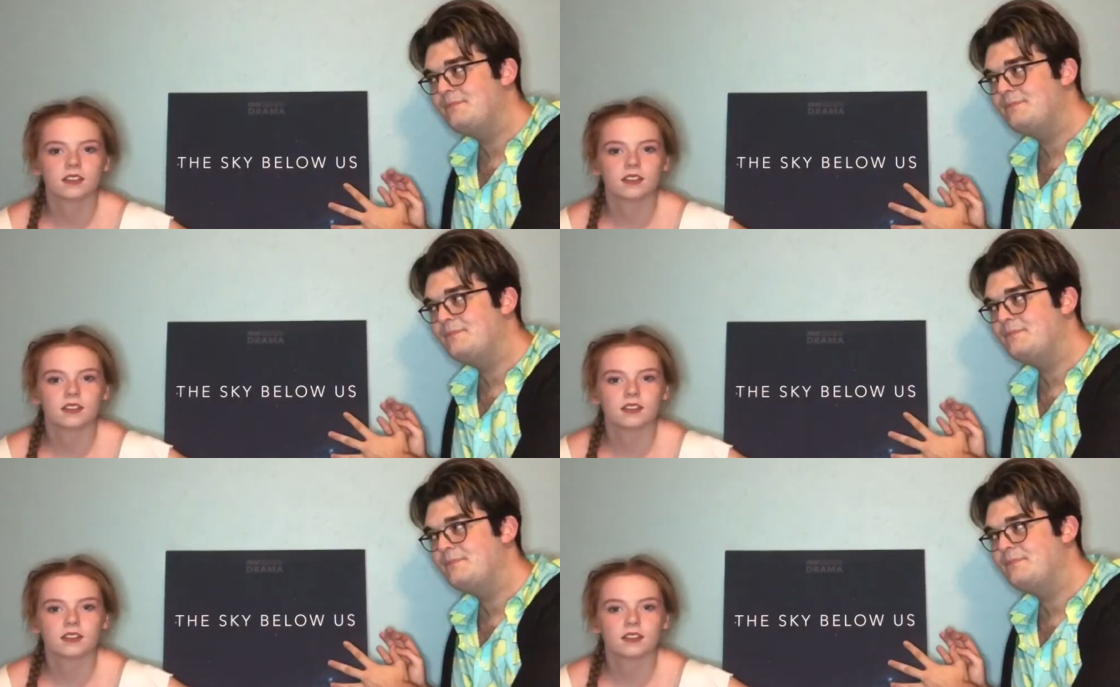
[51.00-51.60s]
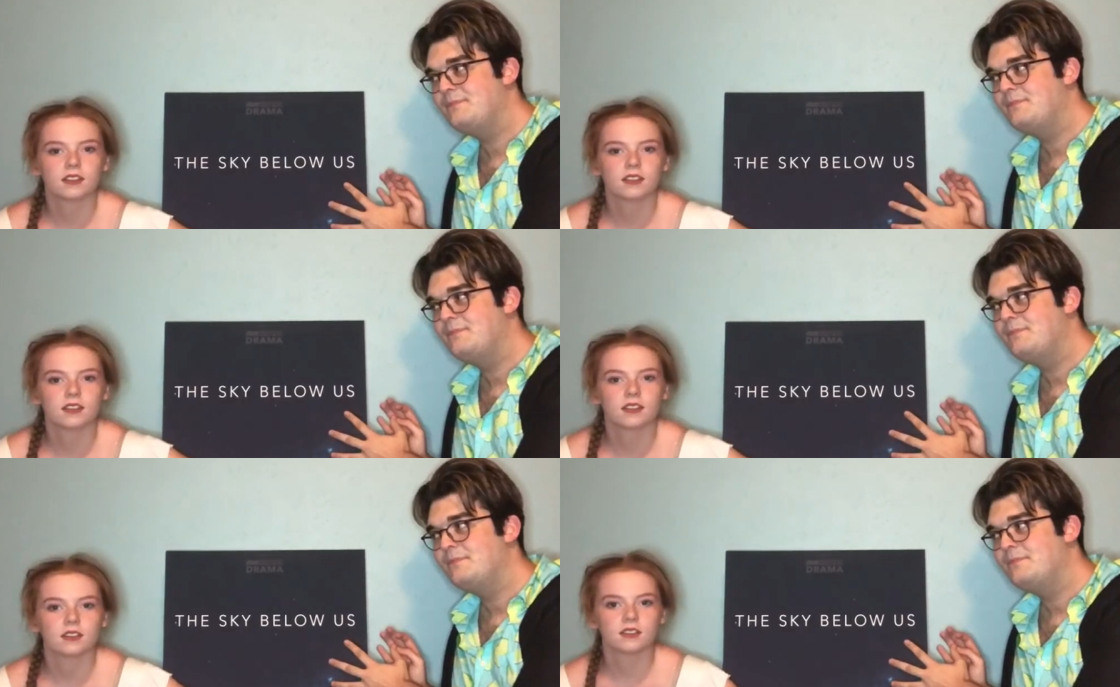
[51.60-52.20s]

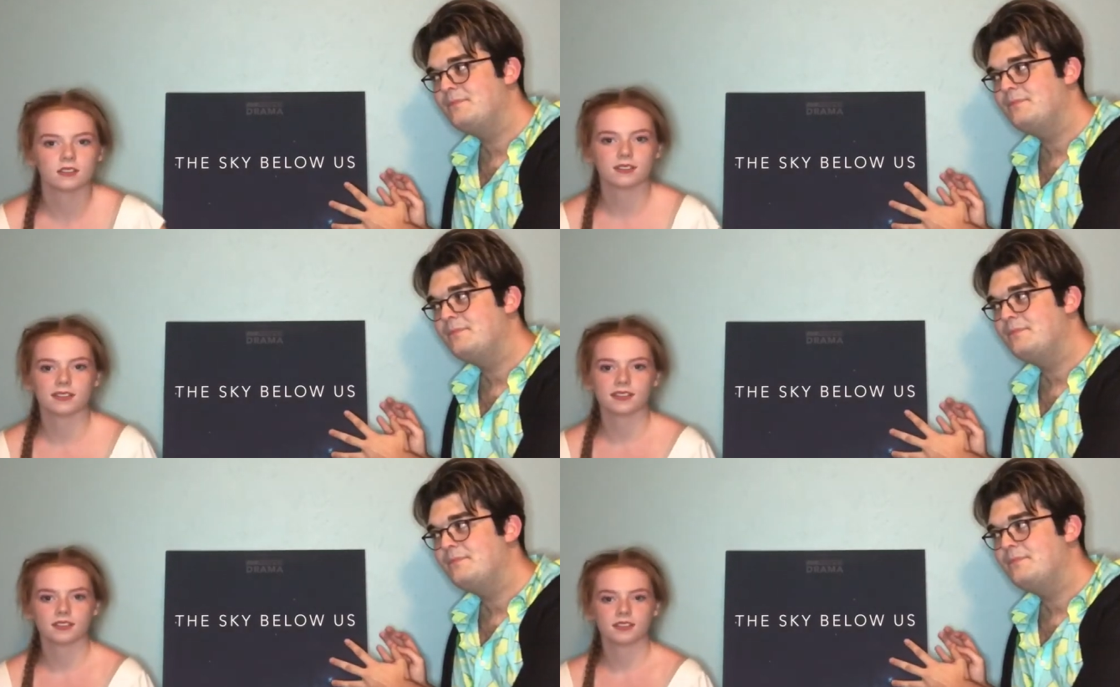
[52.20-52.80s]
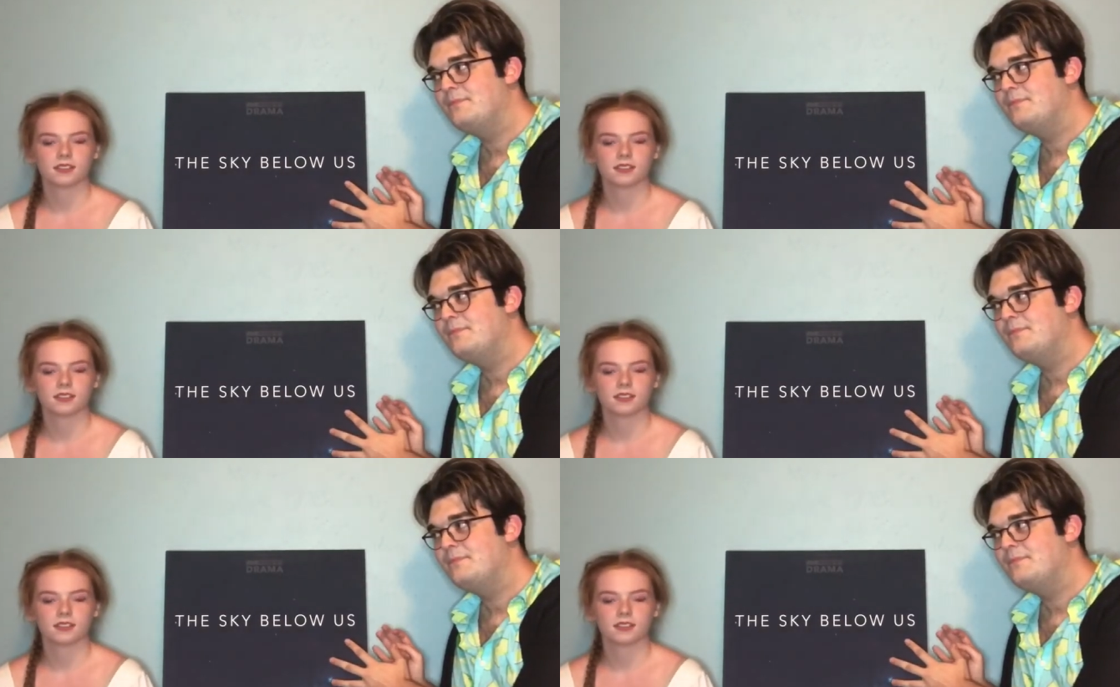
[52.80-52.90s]
[no speech]